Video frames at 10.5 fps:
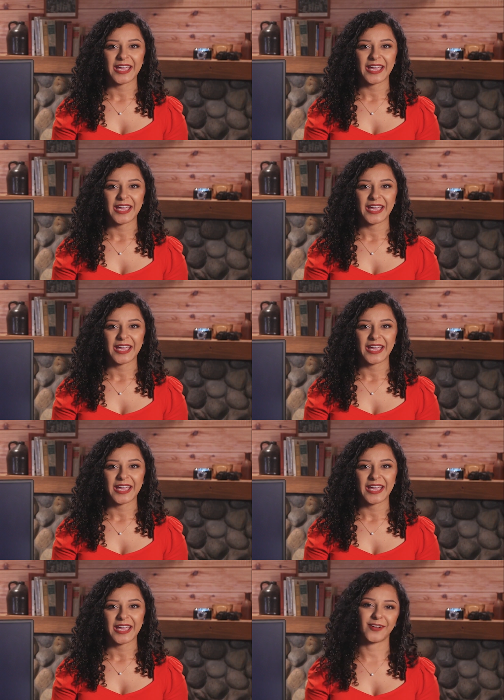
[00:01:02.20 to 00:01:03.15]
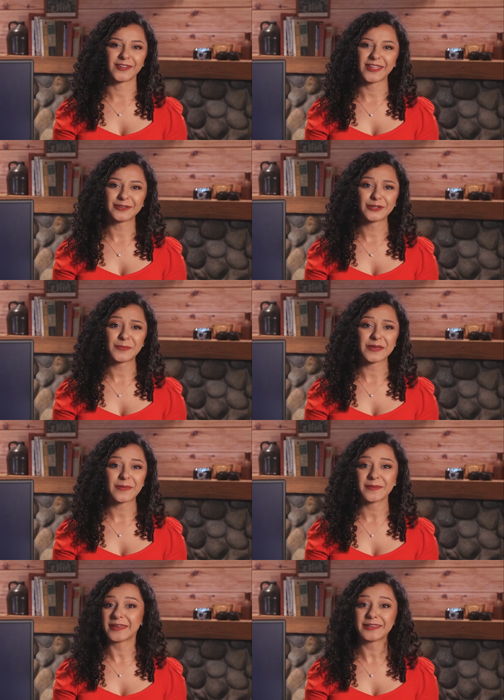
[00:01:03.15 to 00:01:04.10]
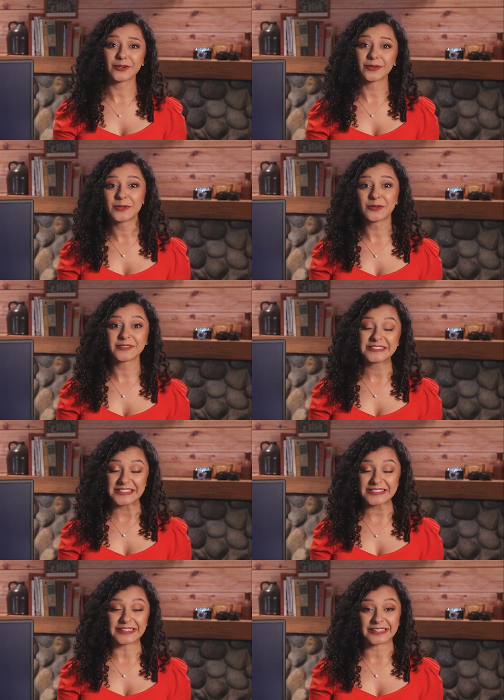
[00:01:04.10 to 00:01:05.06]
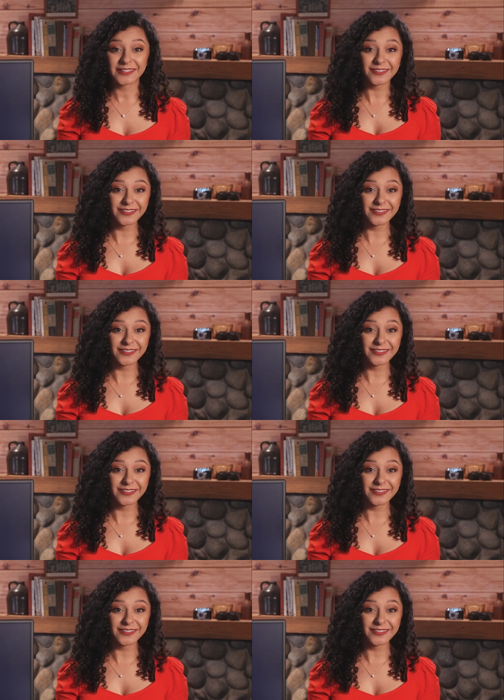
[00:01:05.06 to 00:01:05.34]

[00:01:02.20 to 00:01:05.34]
we don't want that. All that looping might make your computer dizzy.